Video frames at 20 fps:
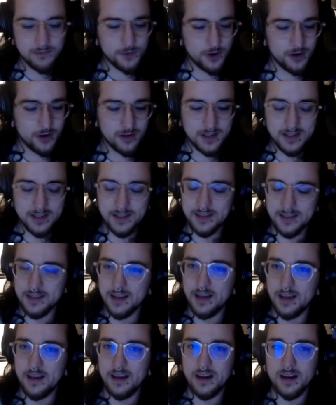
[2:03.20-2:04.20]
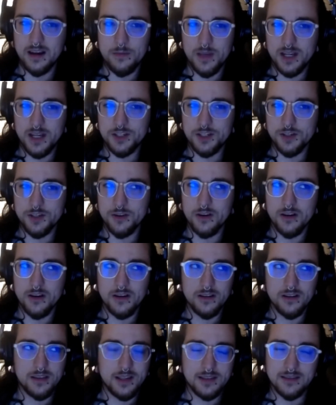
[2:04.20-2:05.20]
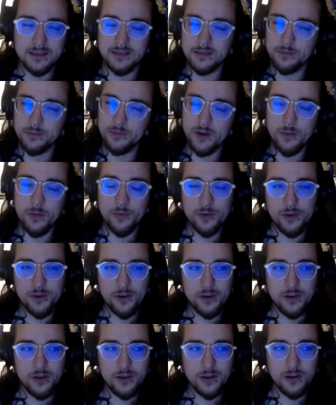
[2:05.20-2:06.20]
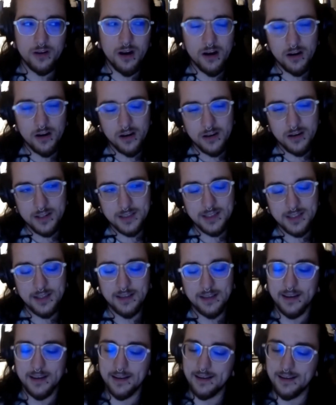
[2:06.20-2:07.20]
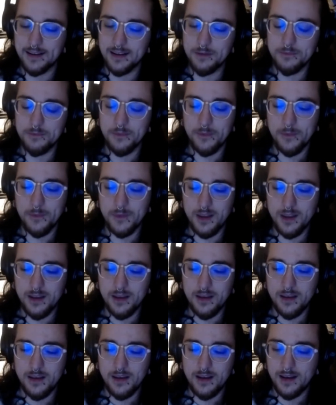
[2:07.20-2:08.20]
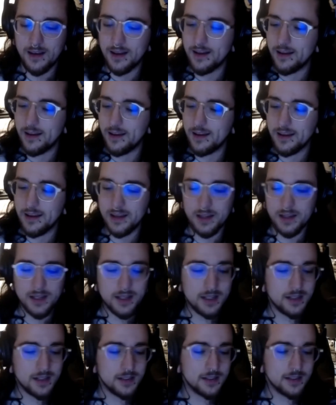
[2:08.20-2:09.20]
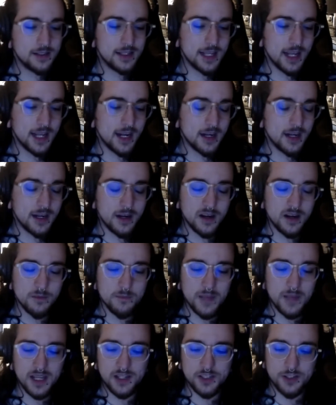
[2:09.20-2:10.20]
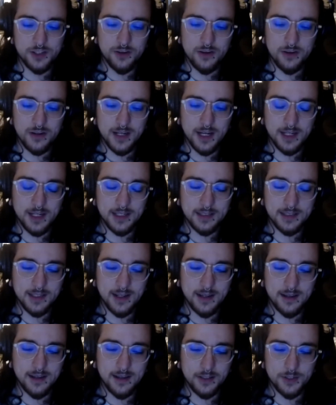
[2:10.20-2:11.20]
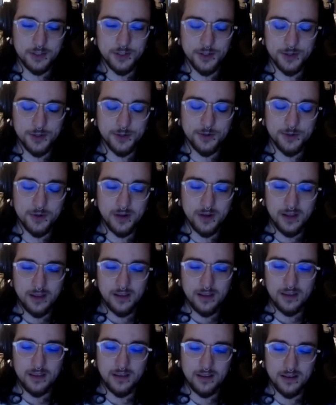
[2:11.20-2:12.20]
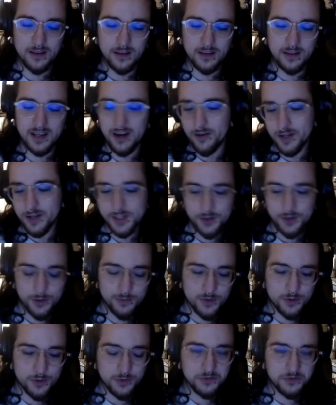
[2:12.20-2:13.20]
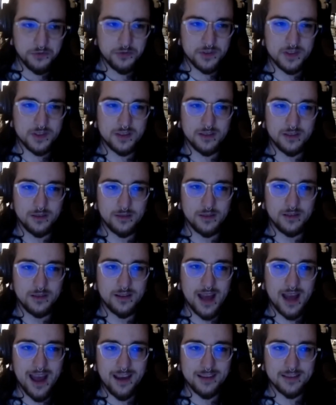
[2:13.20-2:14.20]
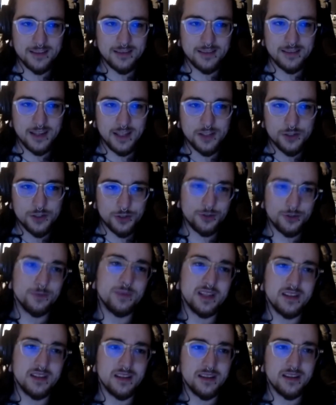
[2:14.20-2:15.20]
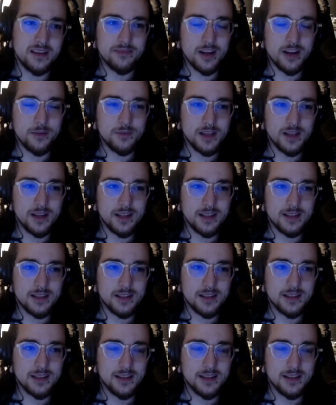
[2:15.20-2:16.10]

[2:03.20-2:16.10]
works. I make sure that's the proper art. I can make sure that the character moves as it should be if I'm like